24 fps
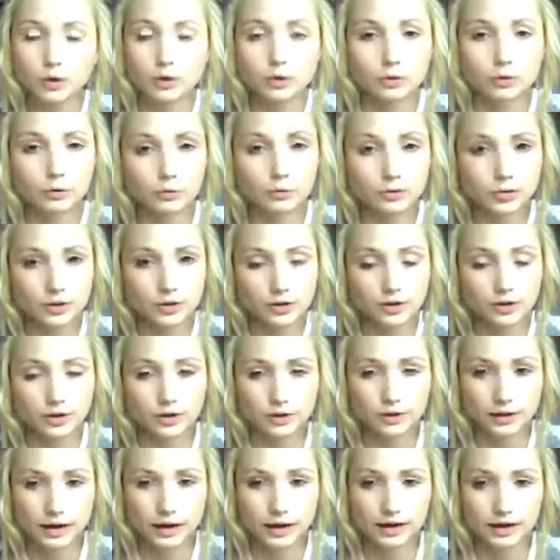also
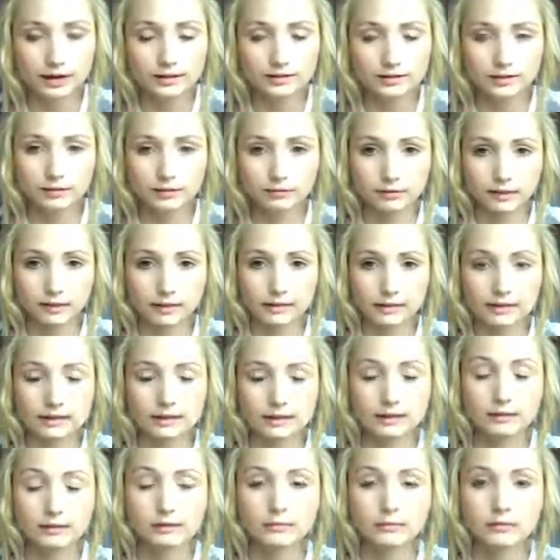known as
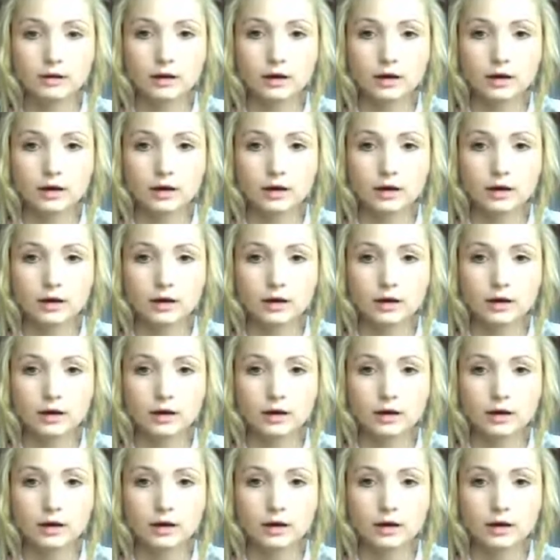Ventolin.